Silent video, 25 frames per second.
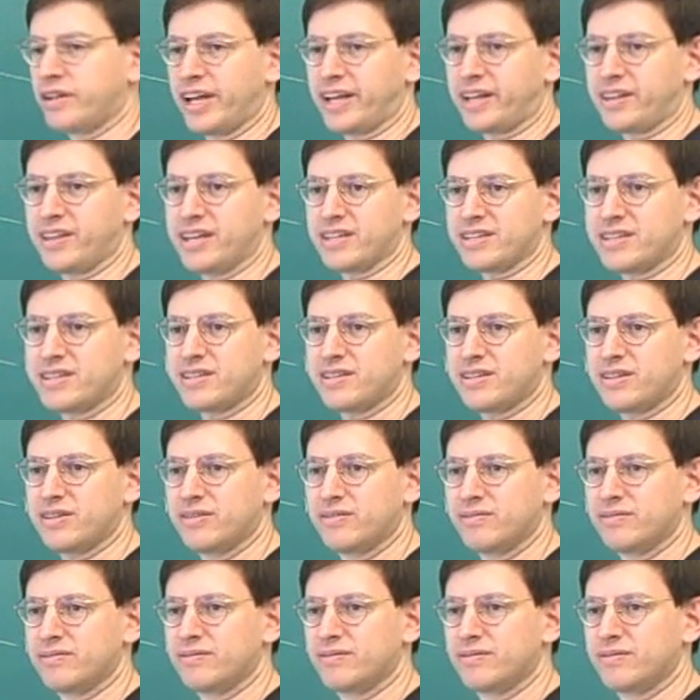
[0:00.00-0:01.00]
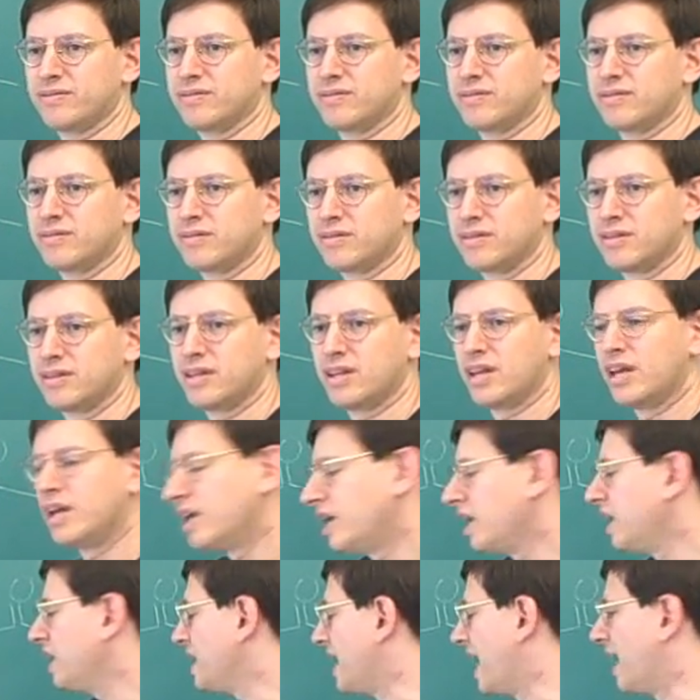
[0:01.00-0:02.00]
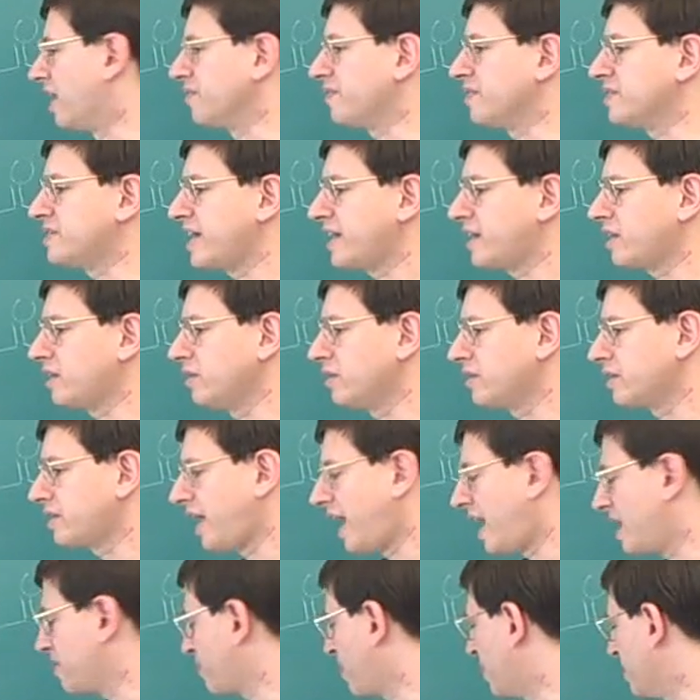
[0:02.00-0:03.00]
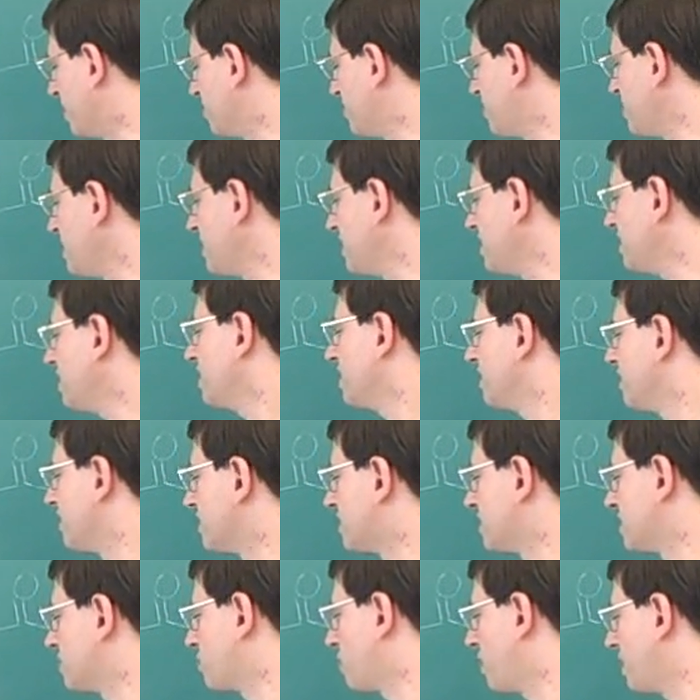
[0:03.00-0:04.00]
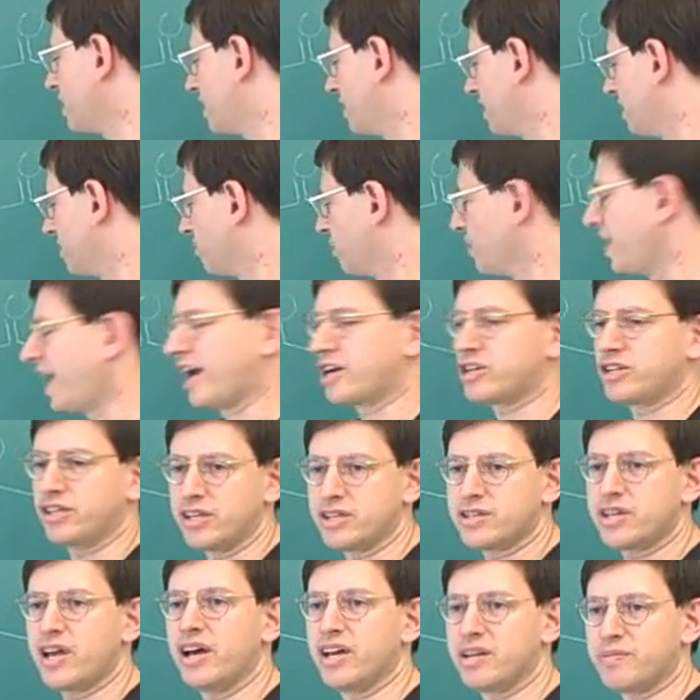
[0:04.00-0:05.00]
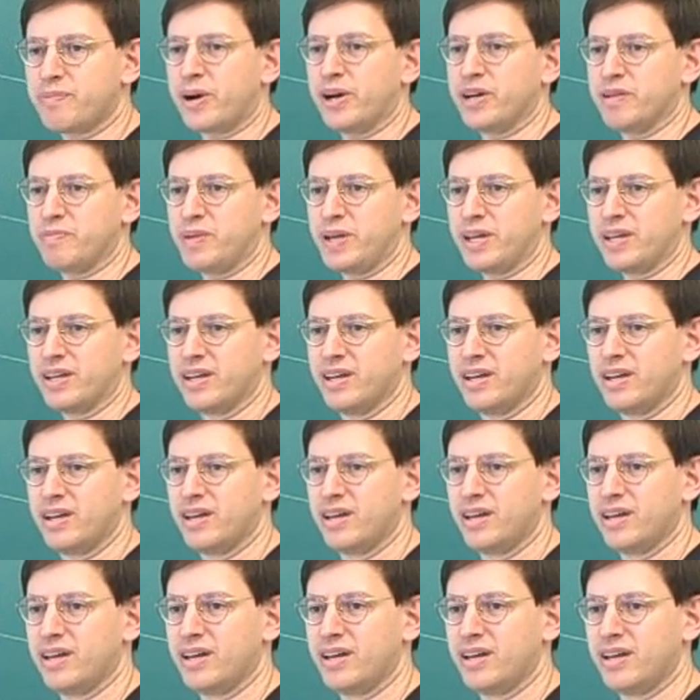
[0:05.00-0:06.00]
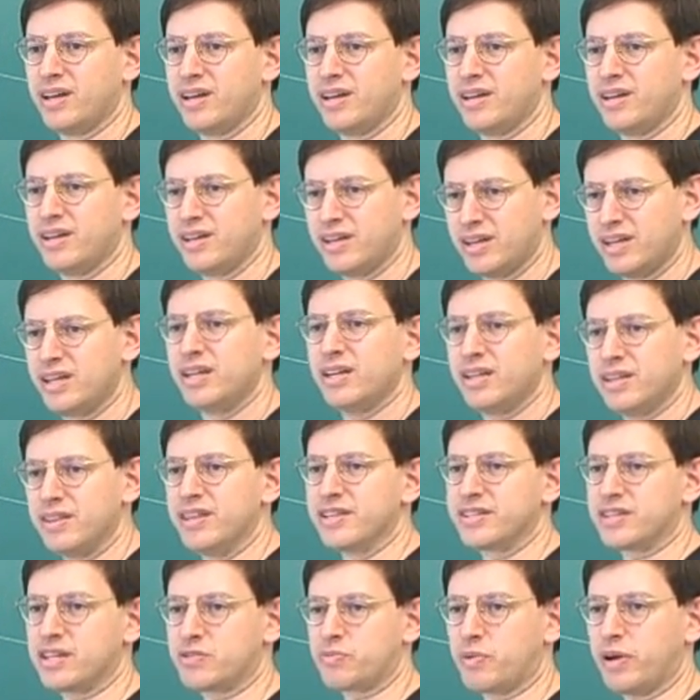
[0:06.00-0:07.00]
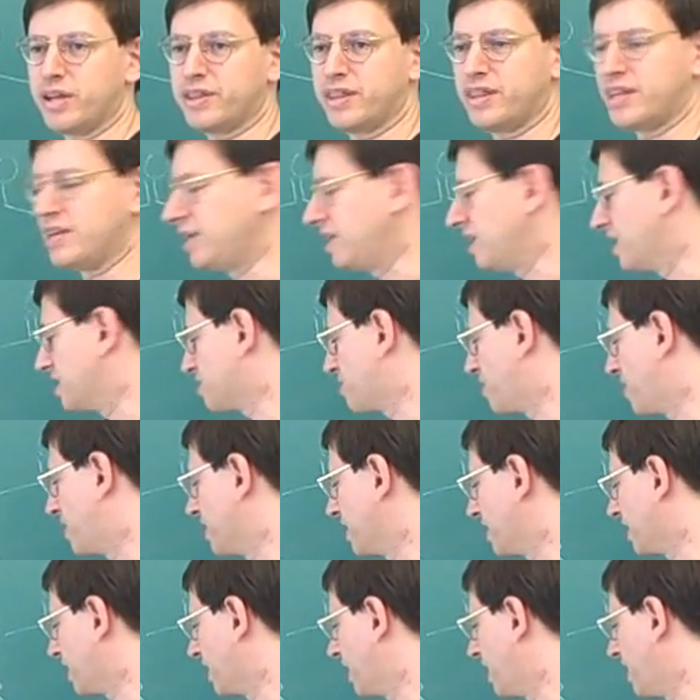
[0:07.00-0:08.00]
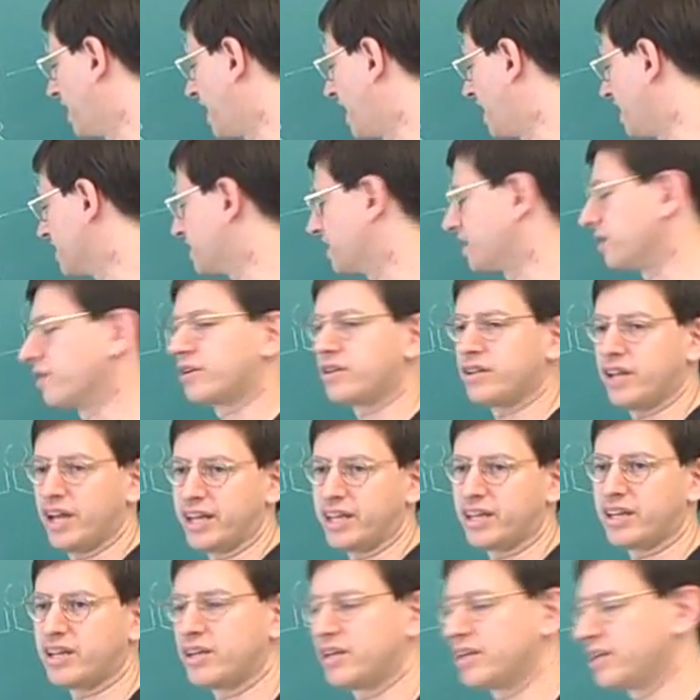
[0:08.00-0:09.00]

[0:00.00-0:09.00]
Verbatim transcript: it will look like this. Now, if we take a look at part B, this is what we actually saw in part B. This is what the aspartic acid looked